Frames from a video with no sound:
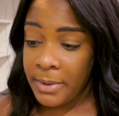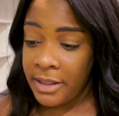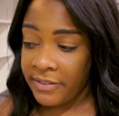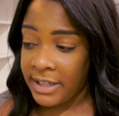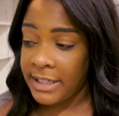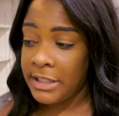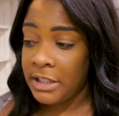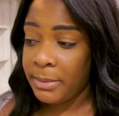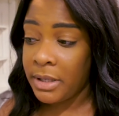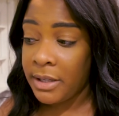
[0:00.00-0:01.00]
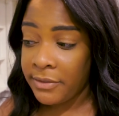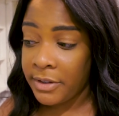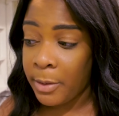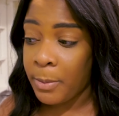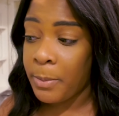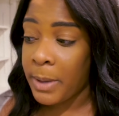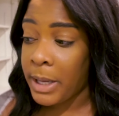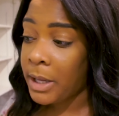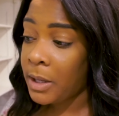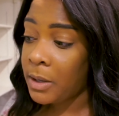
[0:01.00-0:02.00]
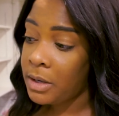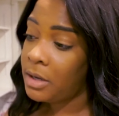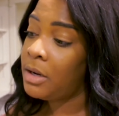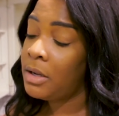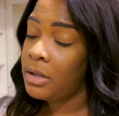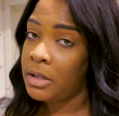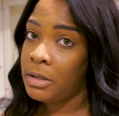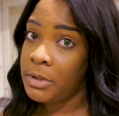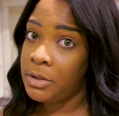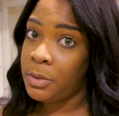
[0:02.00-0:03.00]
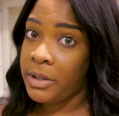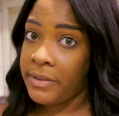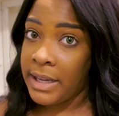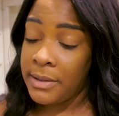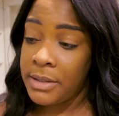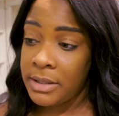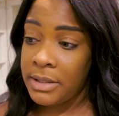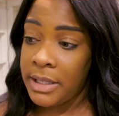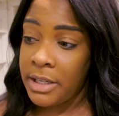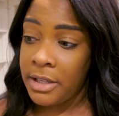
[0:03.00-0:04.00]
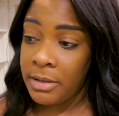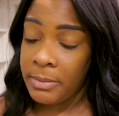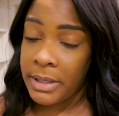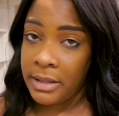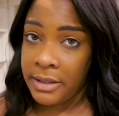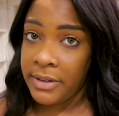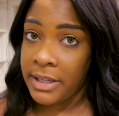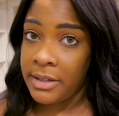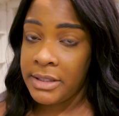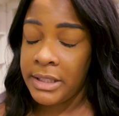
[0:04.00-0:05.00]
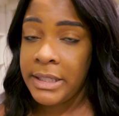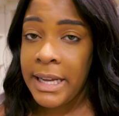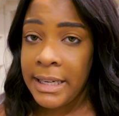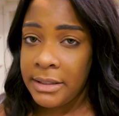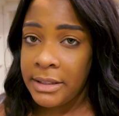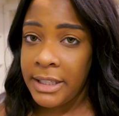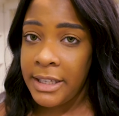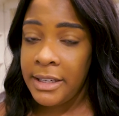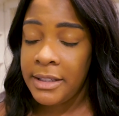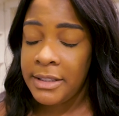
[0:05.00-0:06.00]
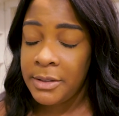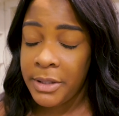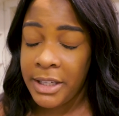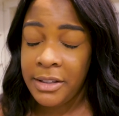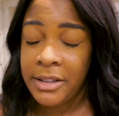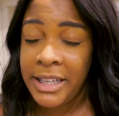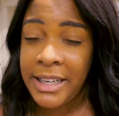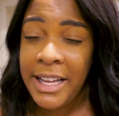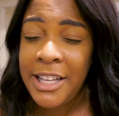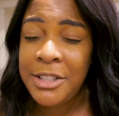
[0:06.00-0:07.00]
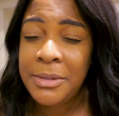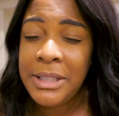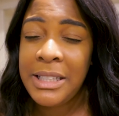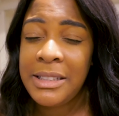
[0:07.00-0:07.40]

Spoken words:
The foundation's been on for about almost 12 hours now, about 11 hours exactly. This is what I look like now.